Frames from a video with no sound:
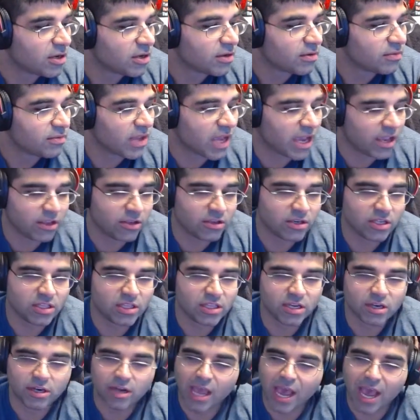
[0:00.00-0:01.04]
Yeah, you need
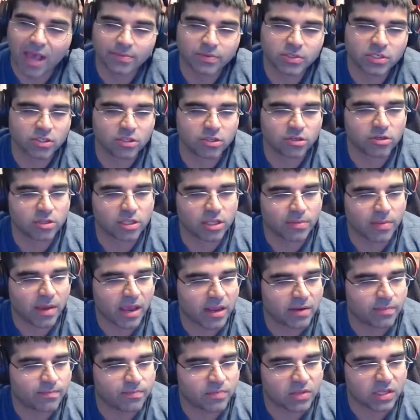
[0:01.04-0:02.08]
the internet. Absolutely,
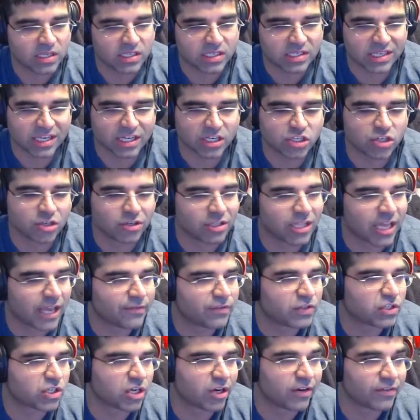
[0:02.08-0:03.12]
man. Essential life
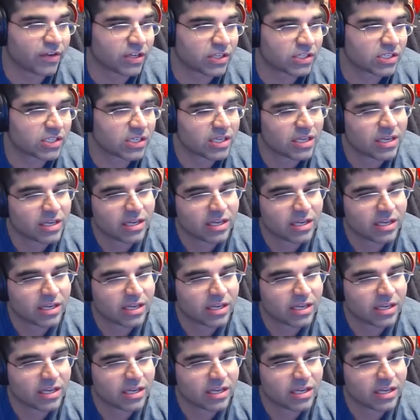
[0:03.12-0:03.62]
service.